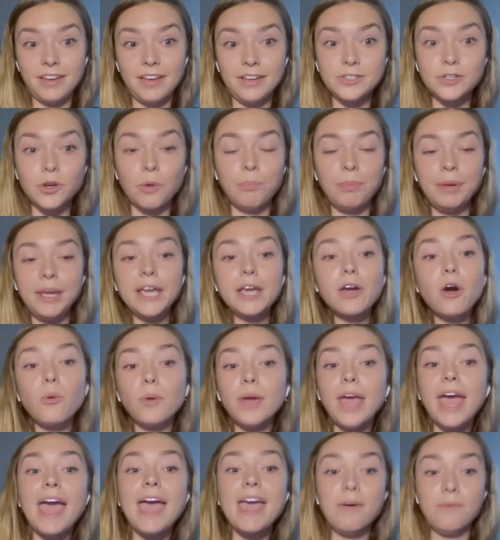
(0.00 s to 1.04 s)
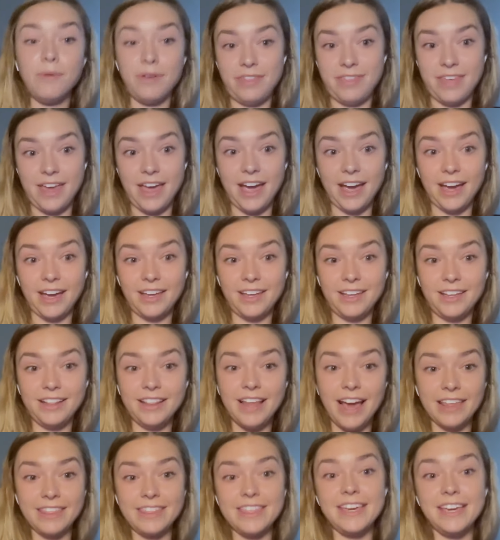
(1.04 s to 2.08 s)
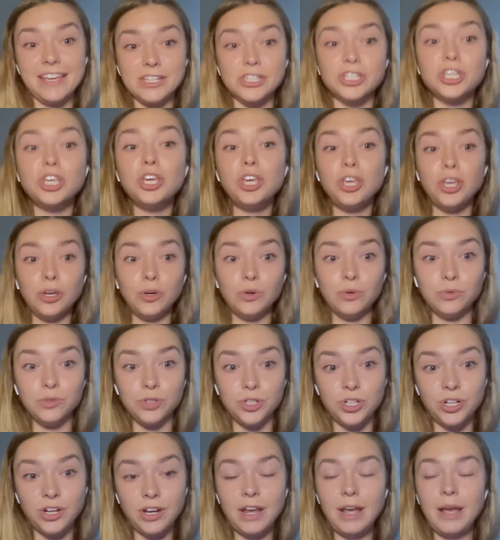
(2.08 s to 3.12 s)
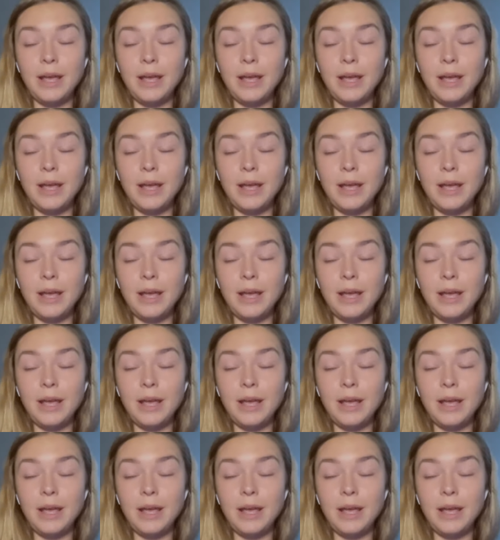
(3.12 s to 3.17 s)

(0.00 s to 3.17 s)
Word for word: So being okay with that, I think, is huge.